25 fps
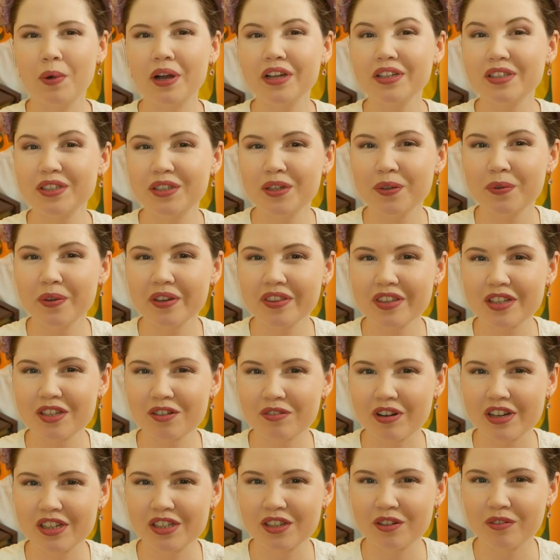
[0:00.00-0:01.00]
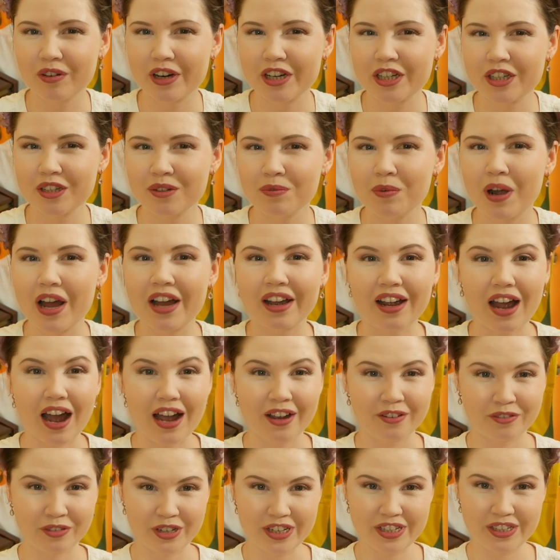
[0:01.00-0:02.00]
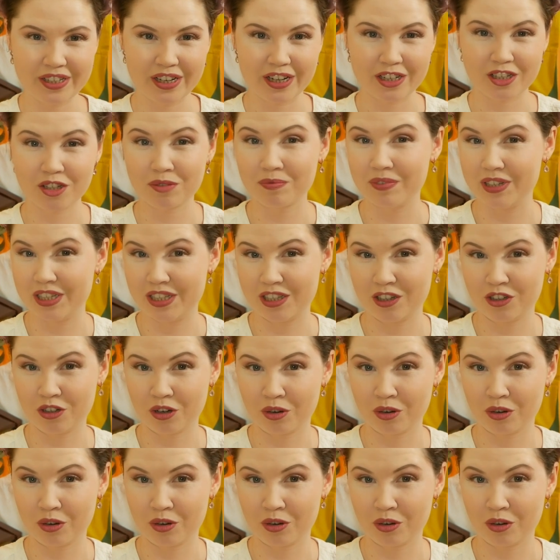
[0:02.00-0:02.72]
Whilst doing this restoration work, I researched Mr.